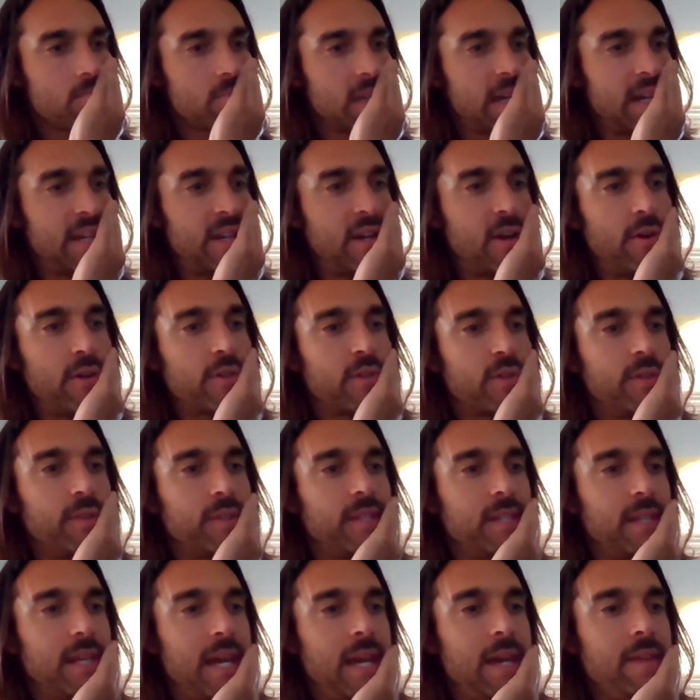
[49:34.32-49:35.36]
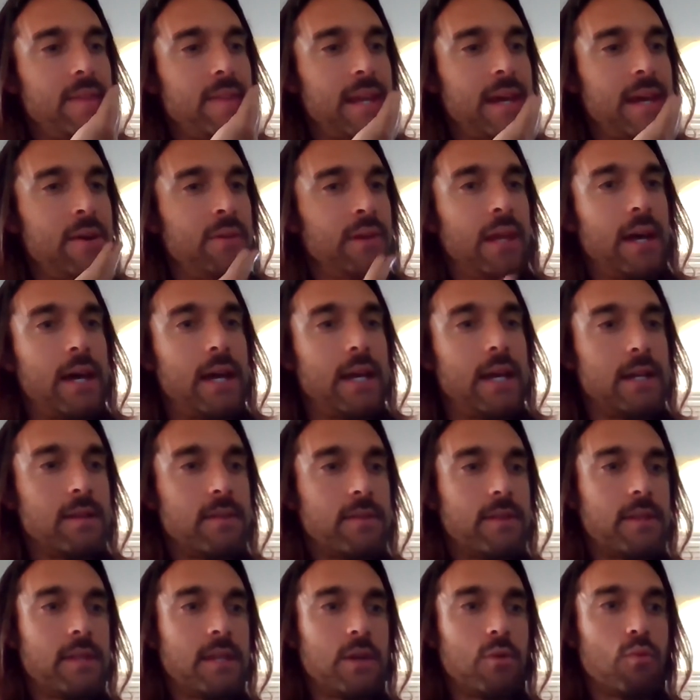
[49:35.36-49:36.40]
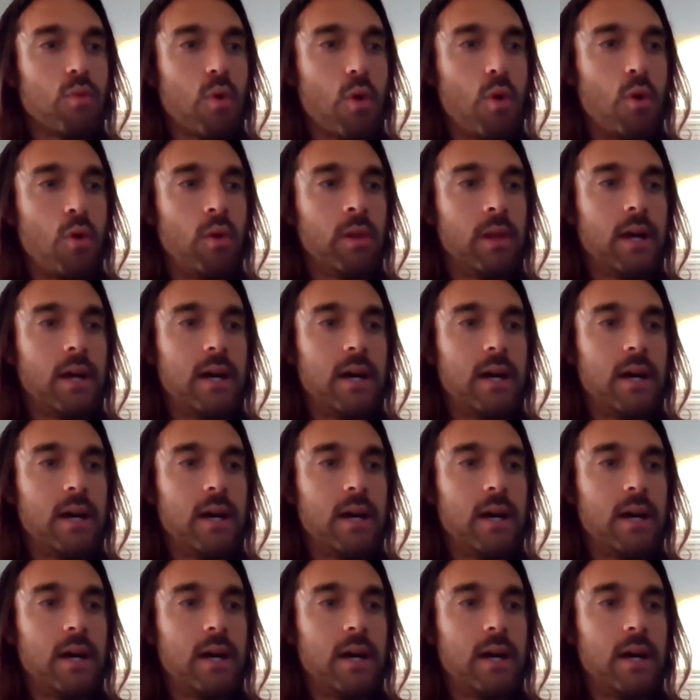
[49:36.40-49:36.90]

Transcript: an article today that outlined the role